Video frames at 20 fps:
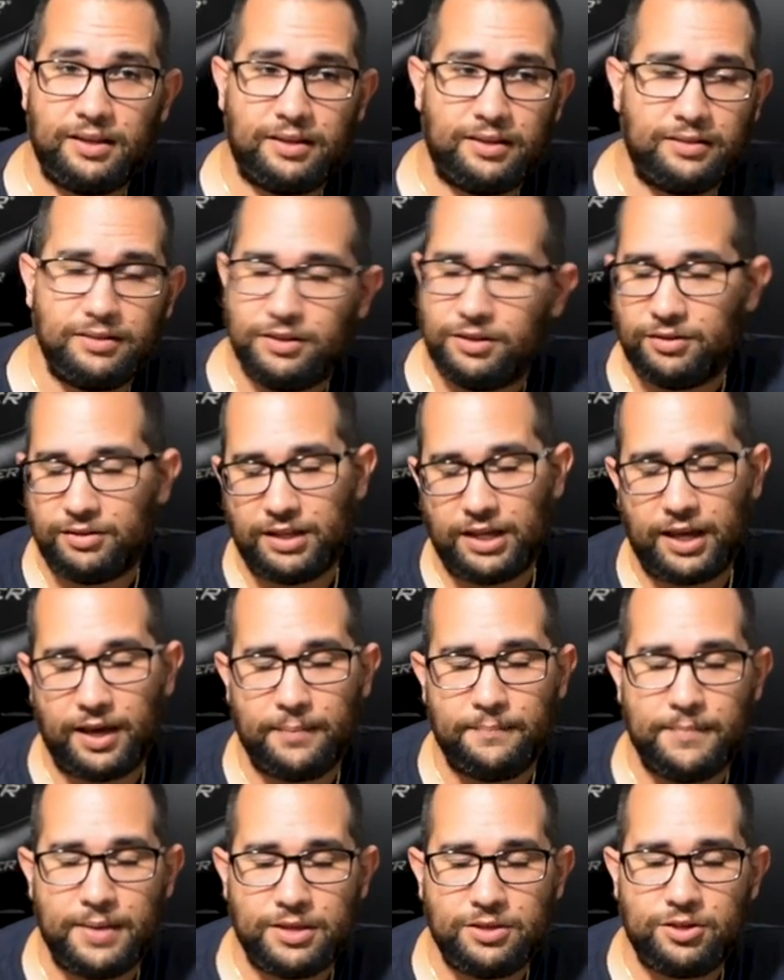uh, you know, like
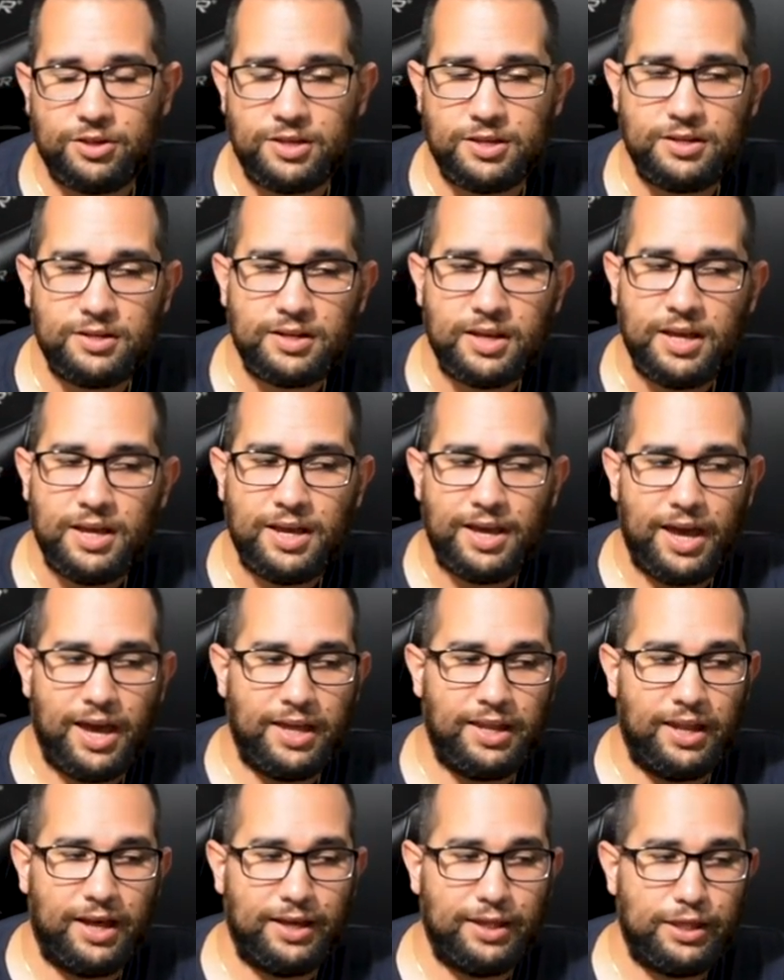I mentioned,
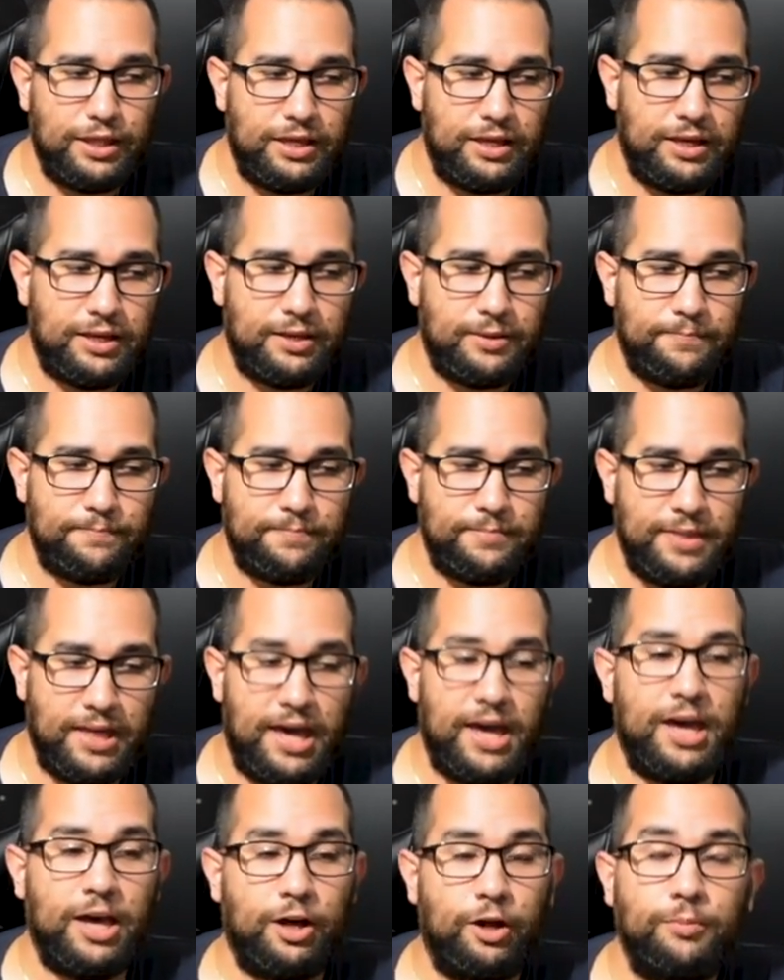and I think
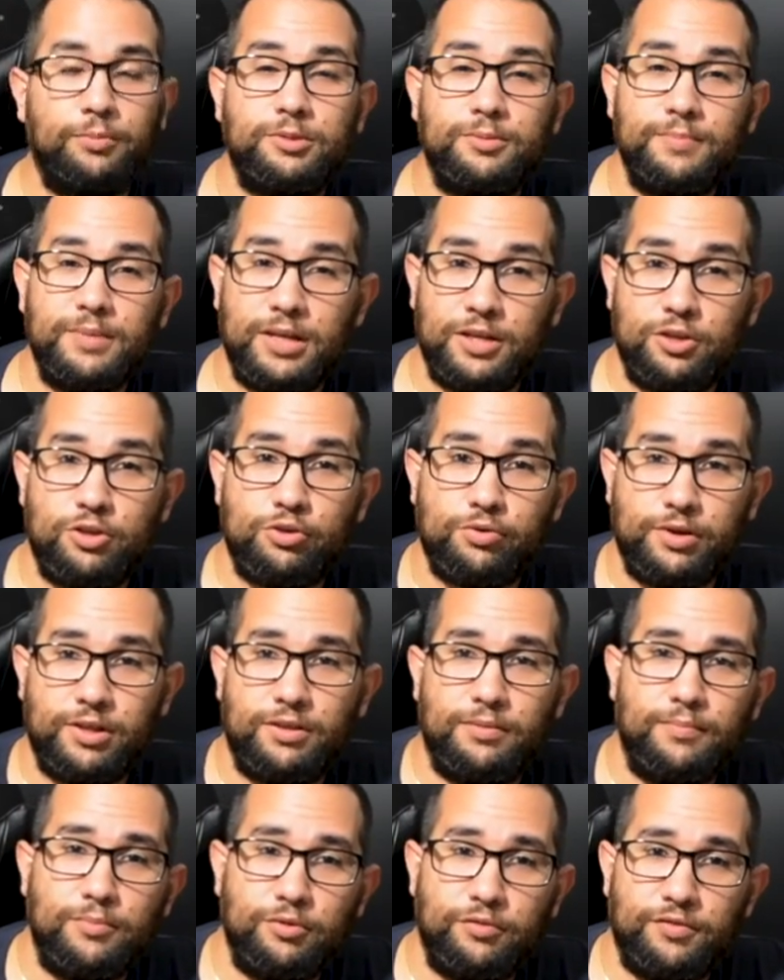that helped me
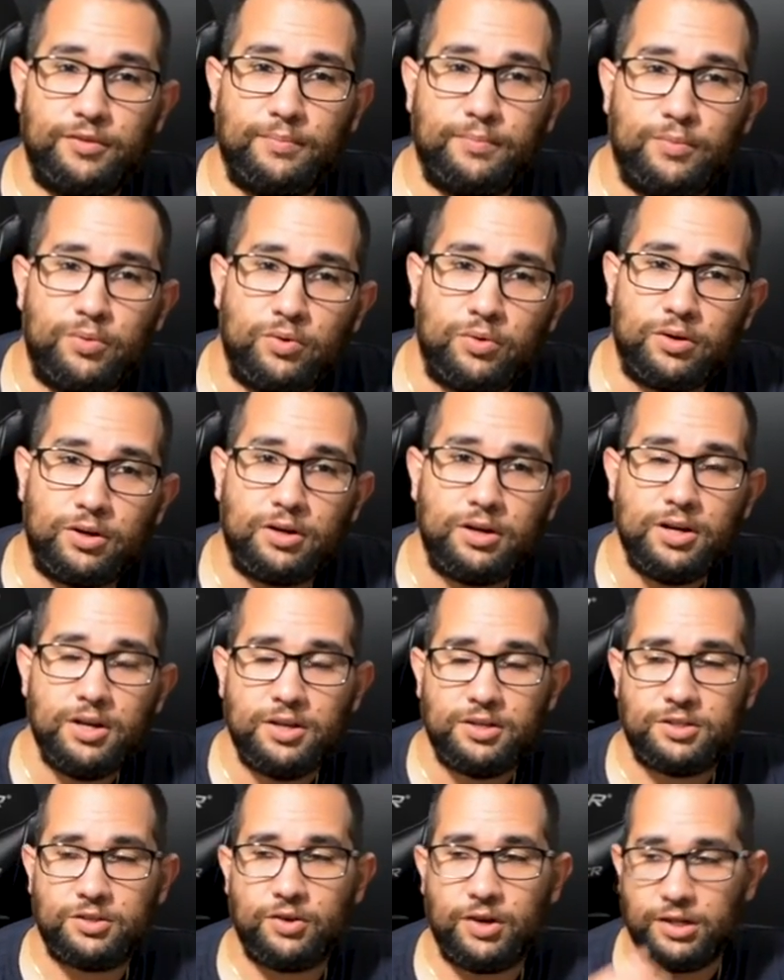enjoy the movie more.
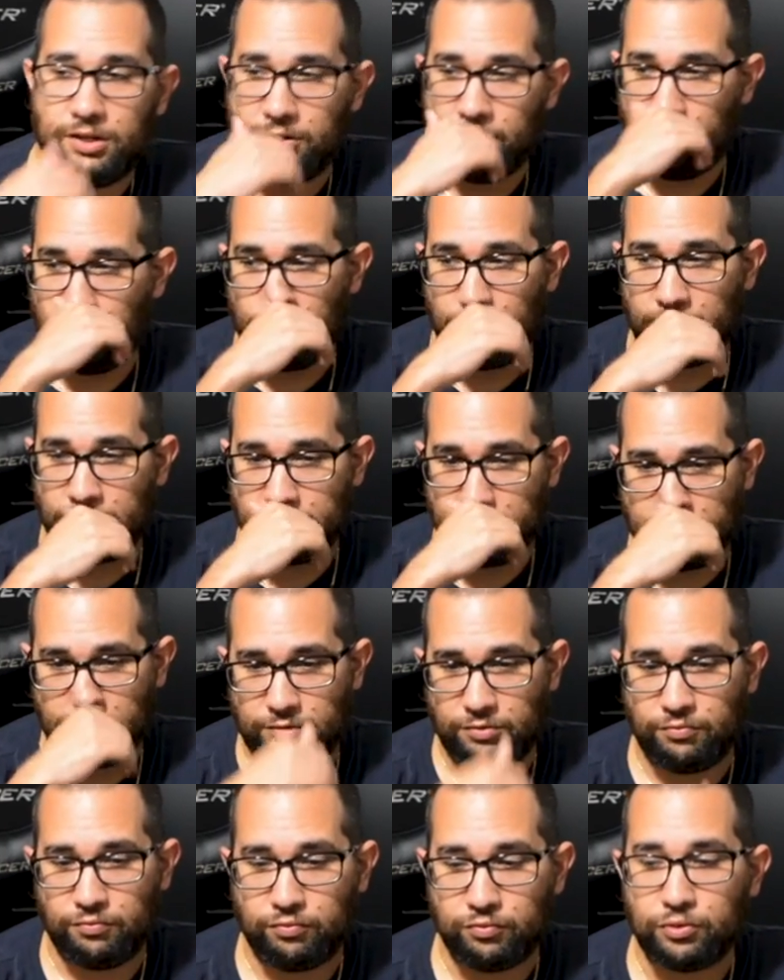So I don't want
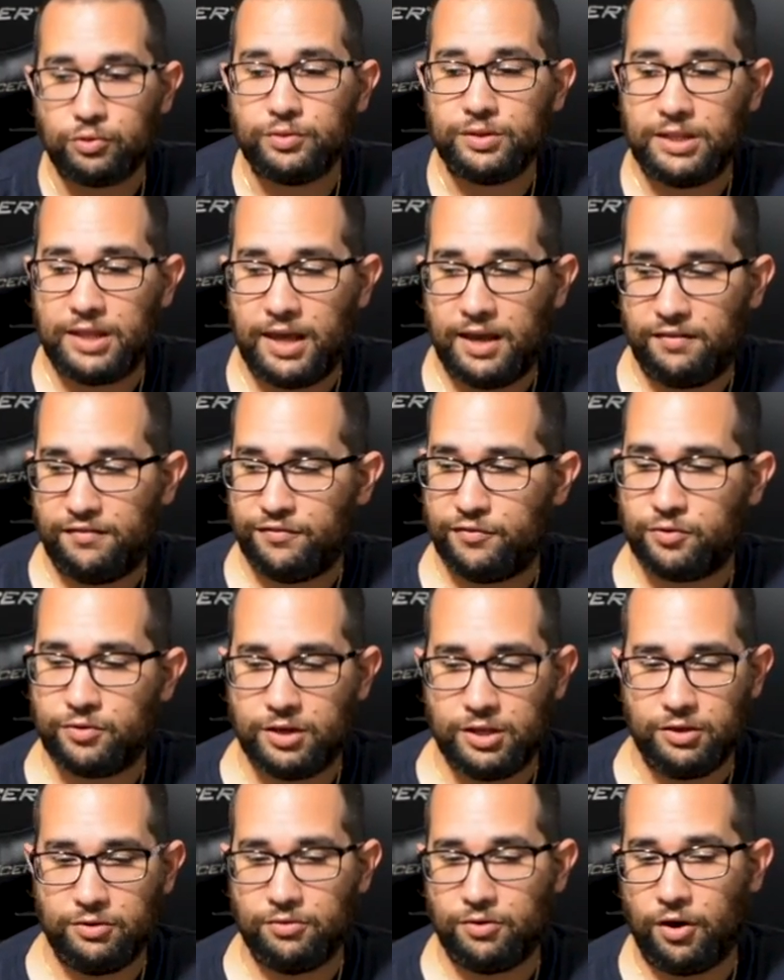to ruin that
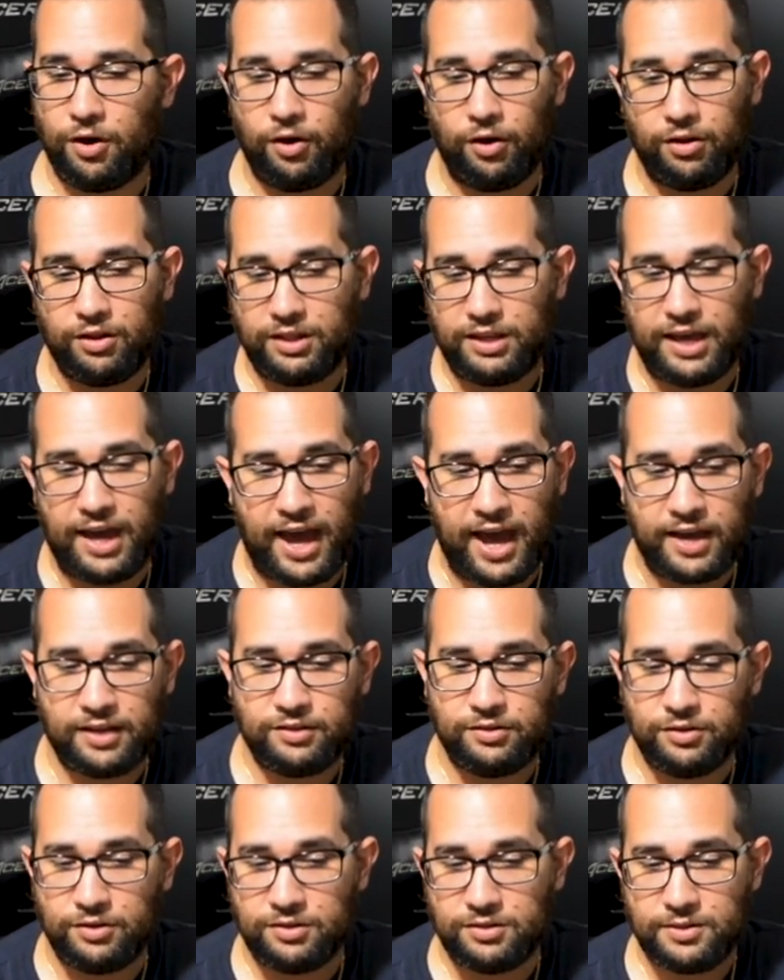for you. All the
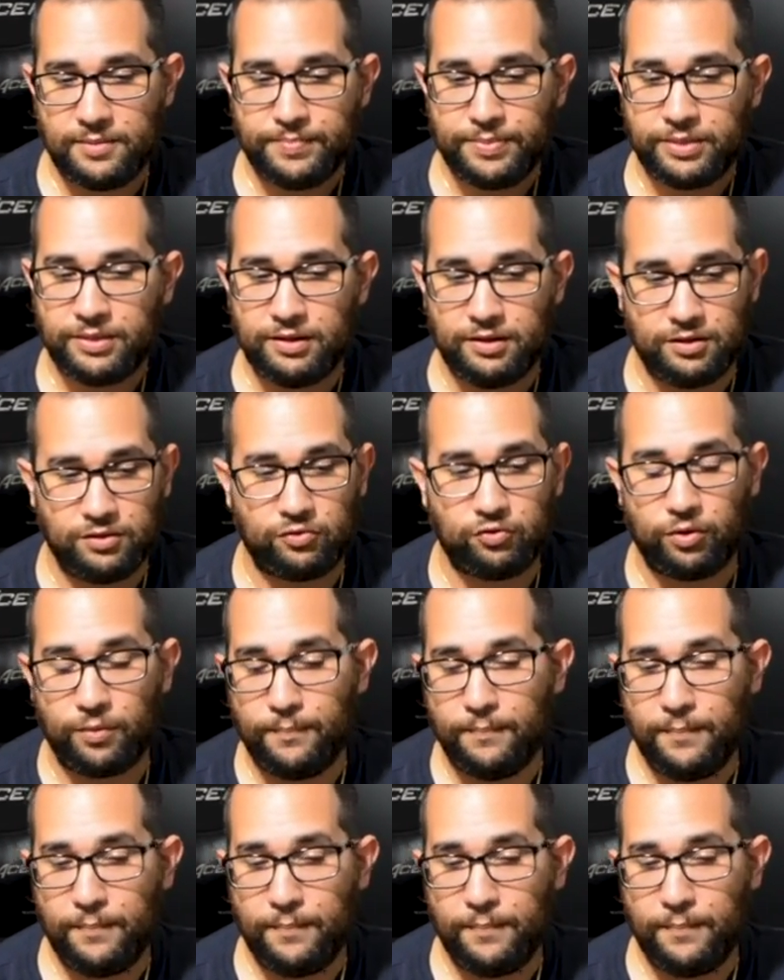actors did a